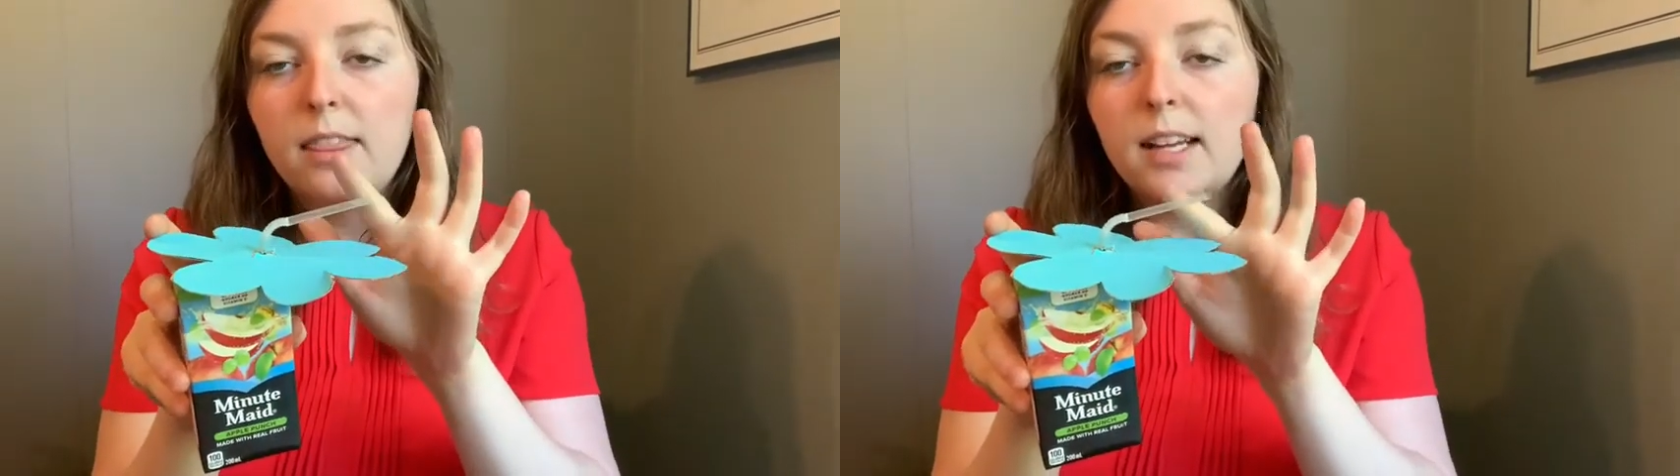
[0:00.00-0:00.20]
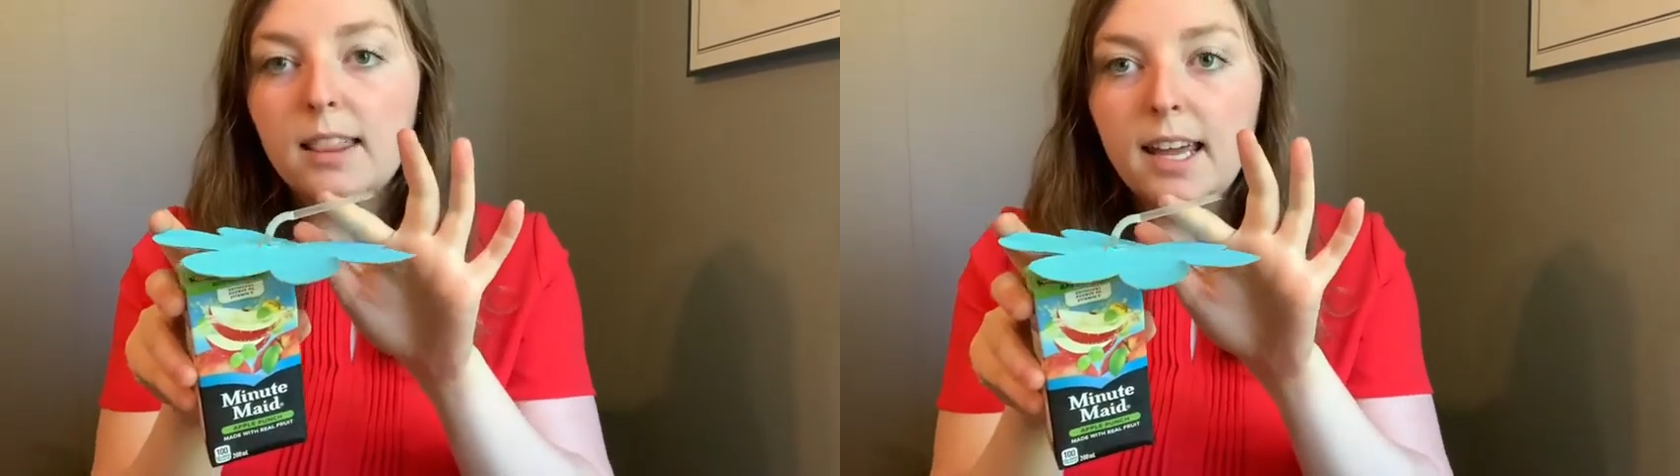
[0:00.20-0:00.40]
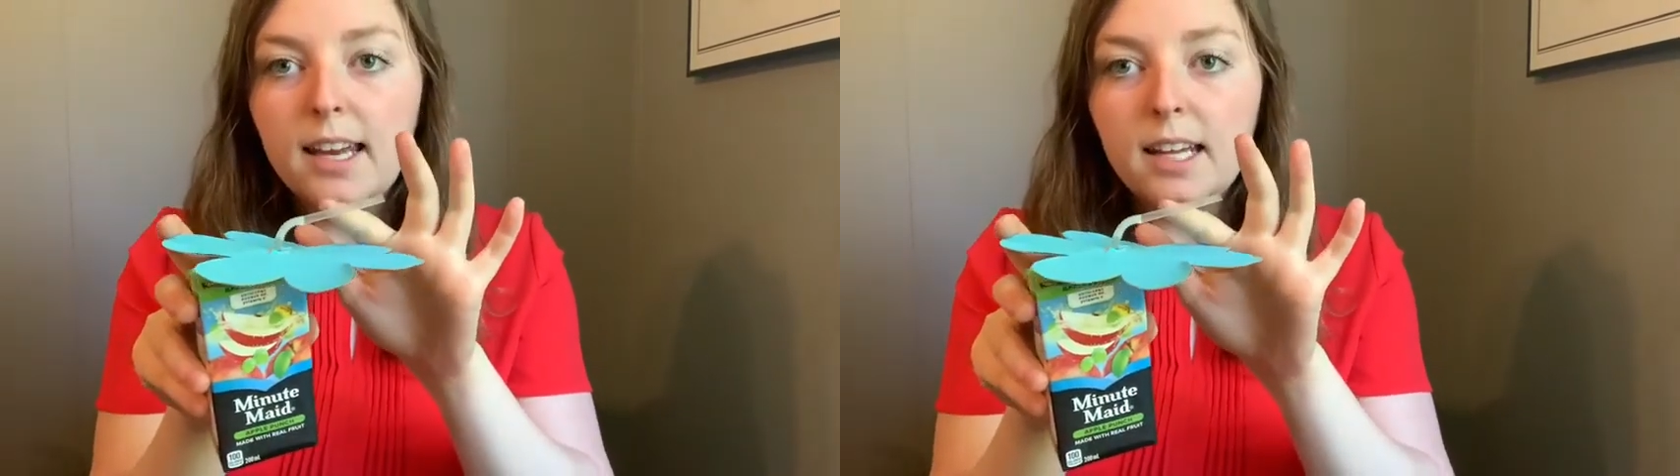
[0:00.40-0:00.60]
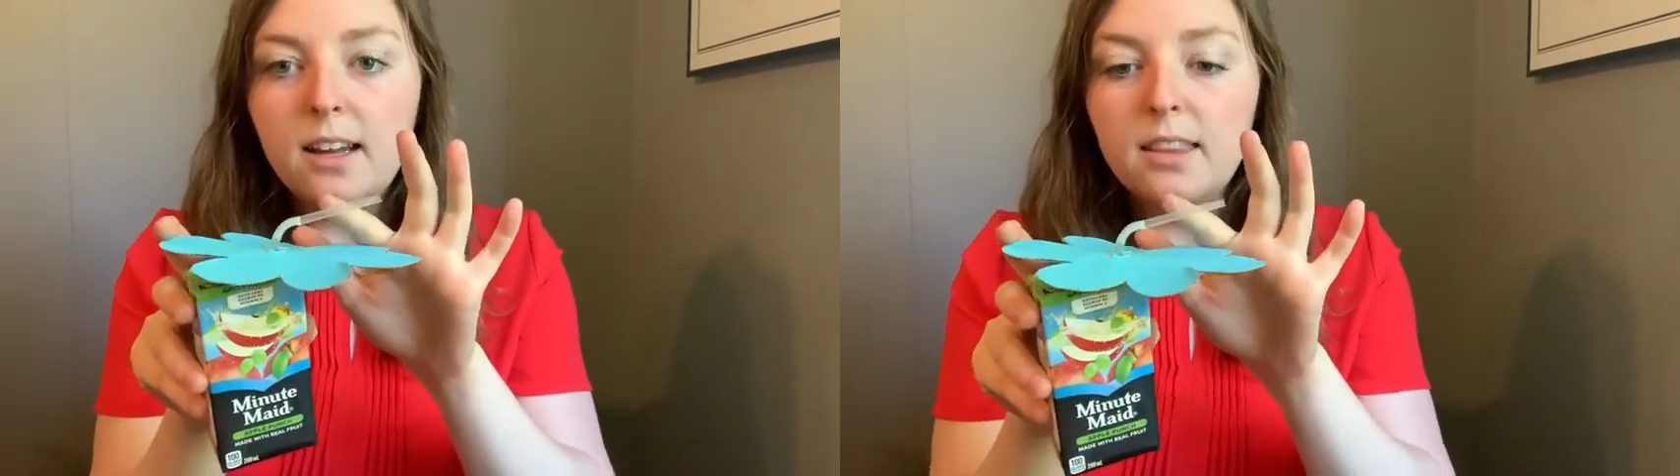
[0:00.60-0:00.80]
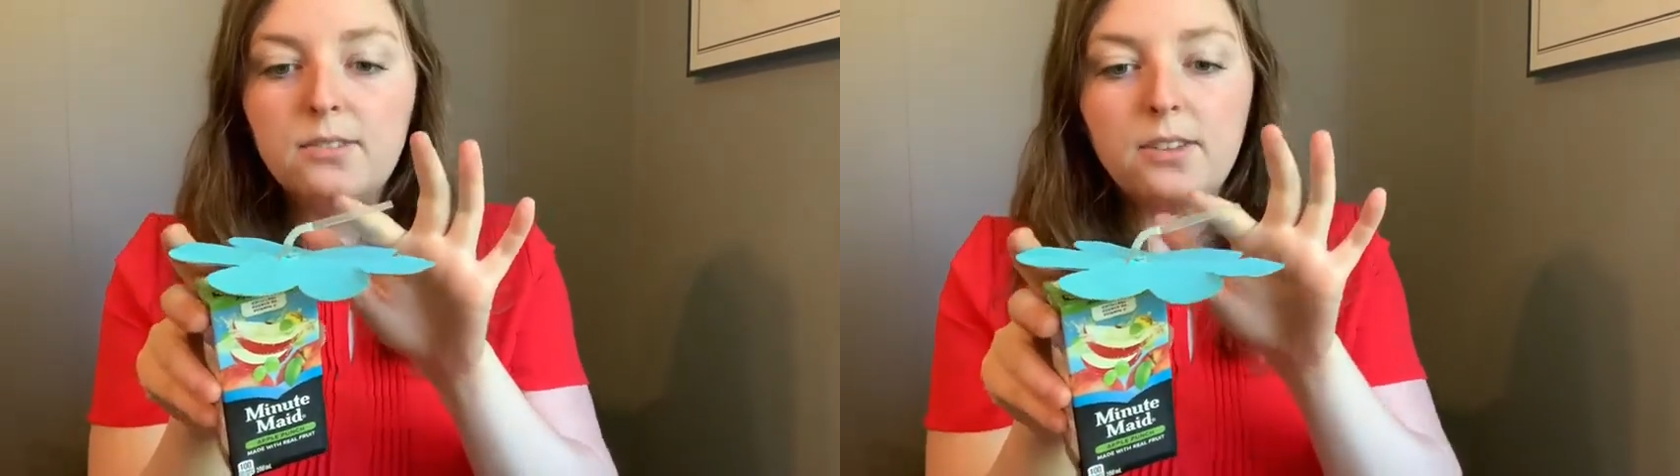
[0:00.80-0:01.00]
they're landing
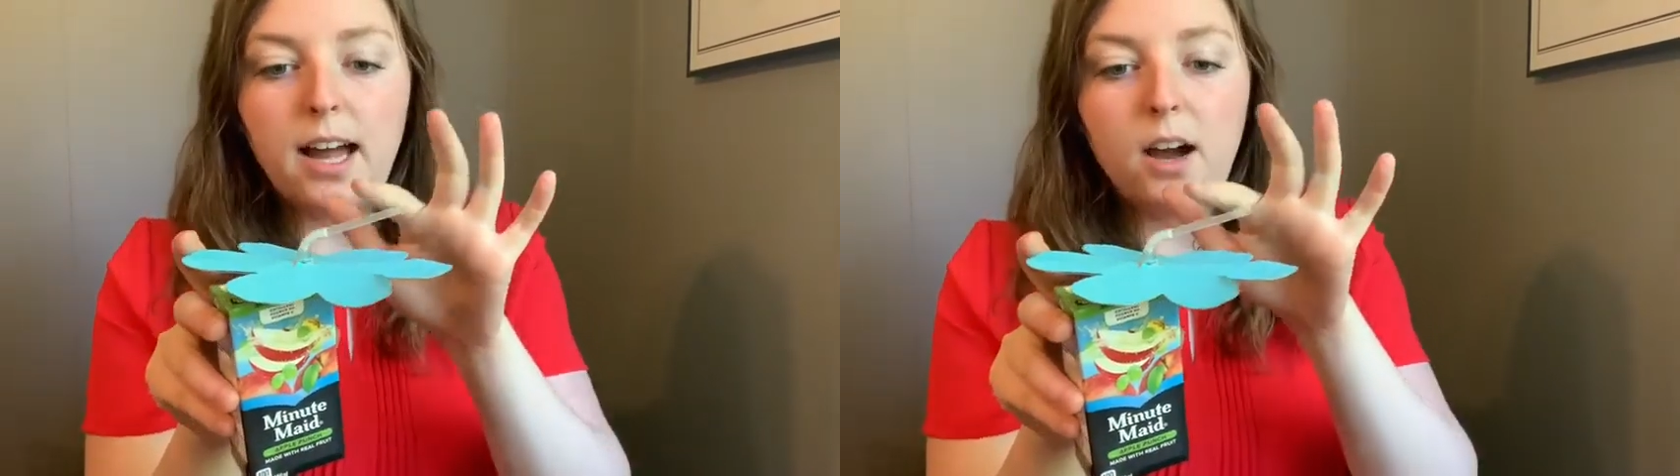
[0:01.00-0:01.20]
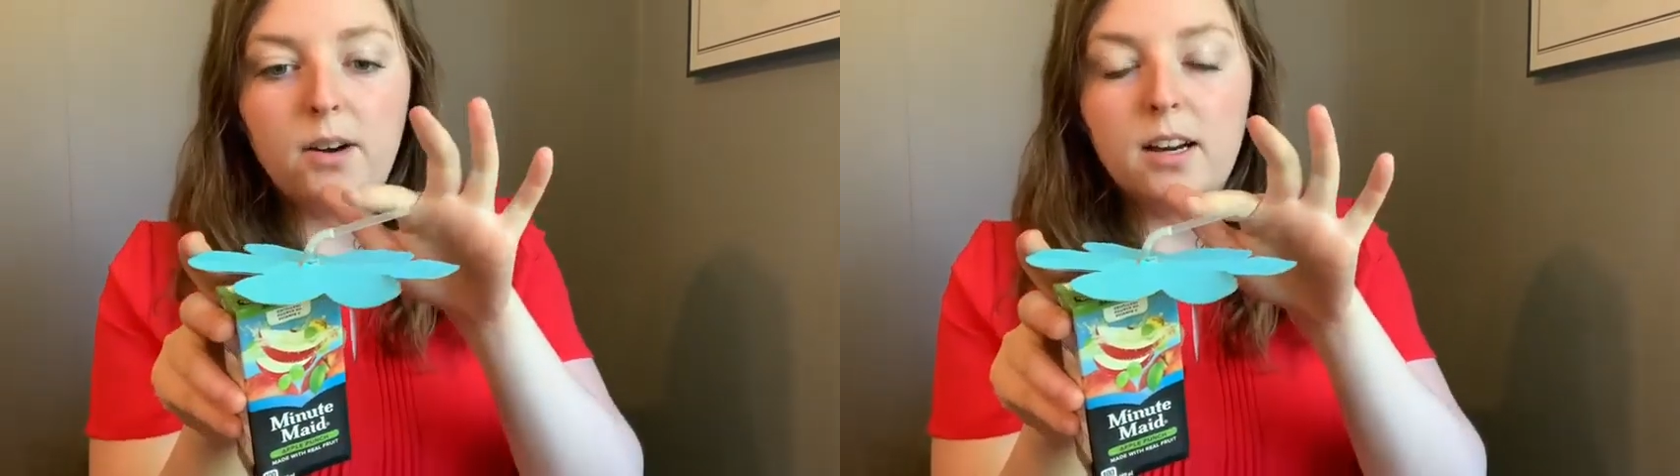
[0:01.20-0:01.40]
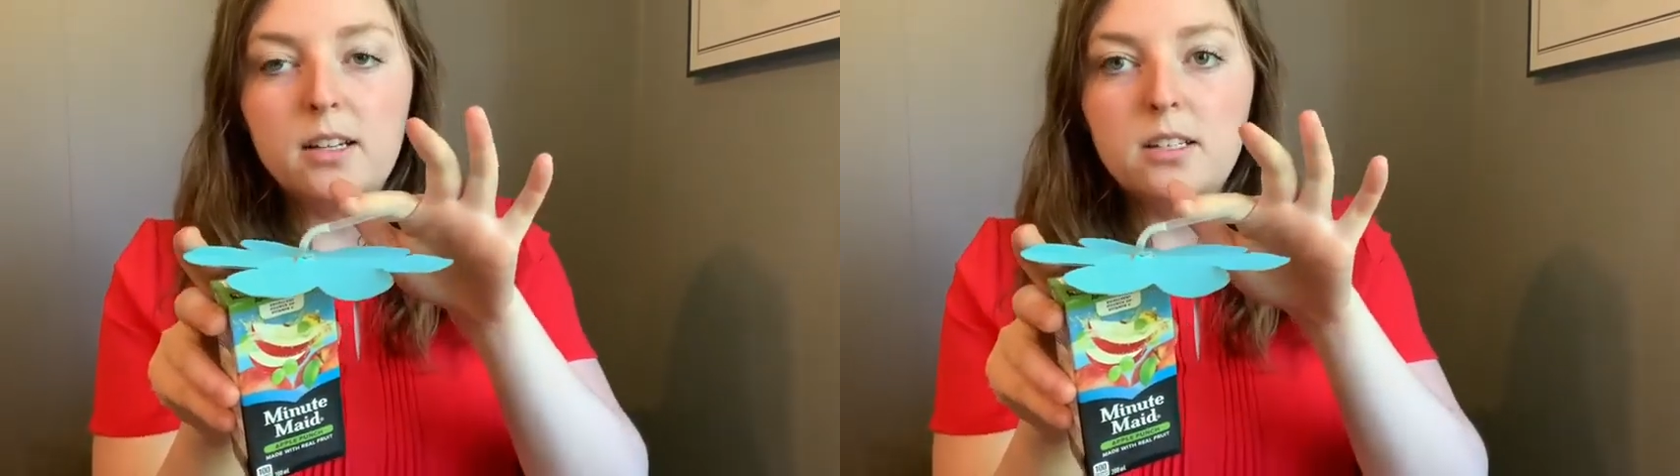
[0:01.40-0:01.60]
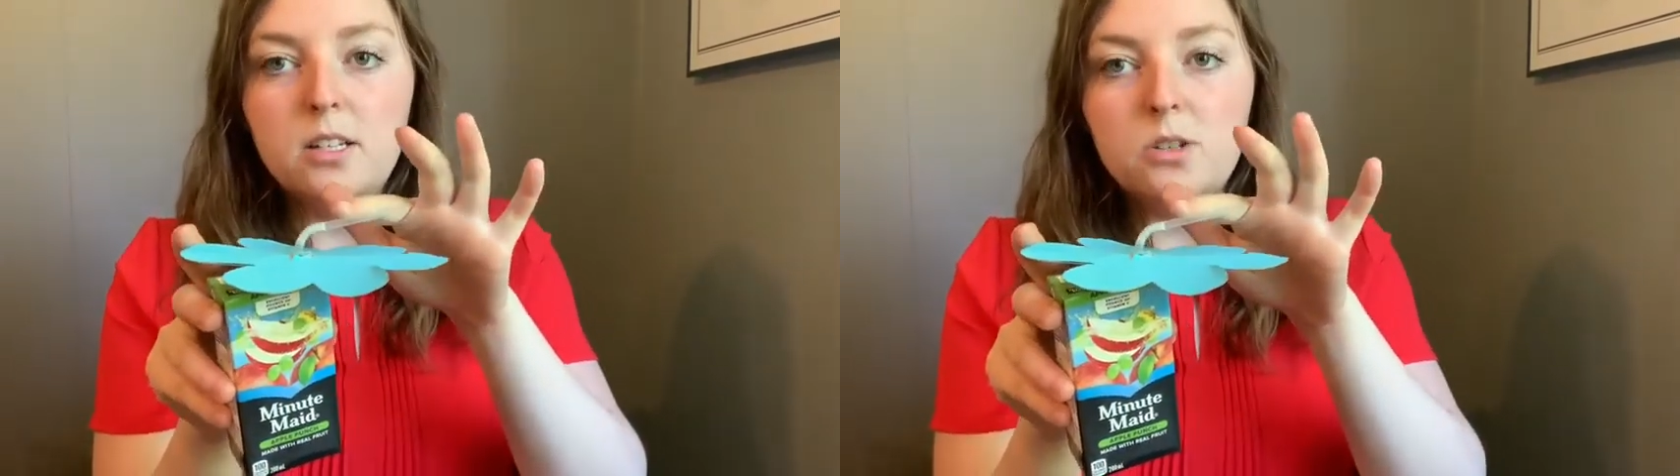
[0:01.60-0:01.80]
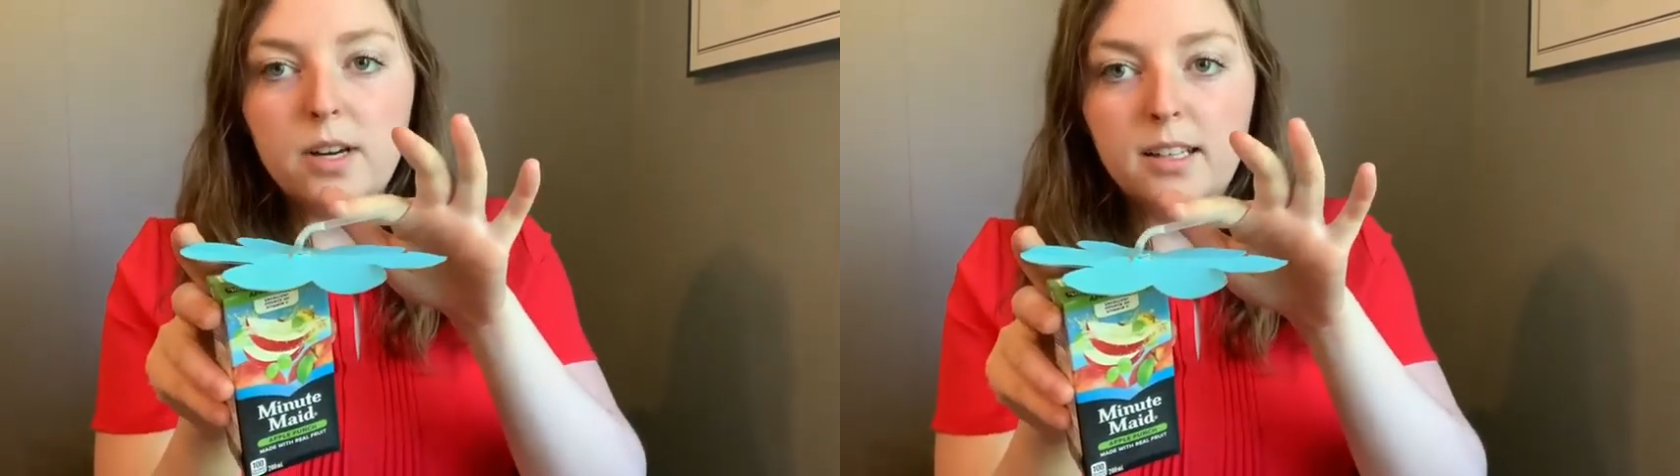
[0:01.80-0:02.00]
on the flower to
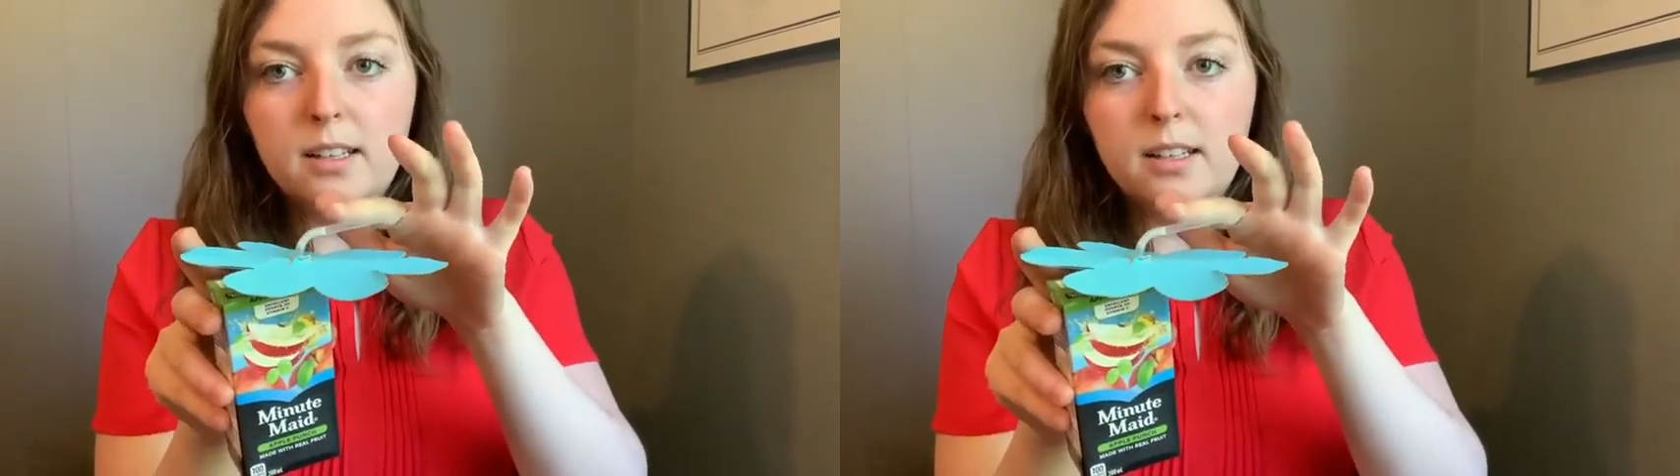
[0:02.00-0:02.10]
drink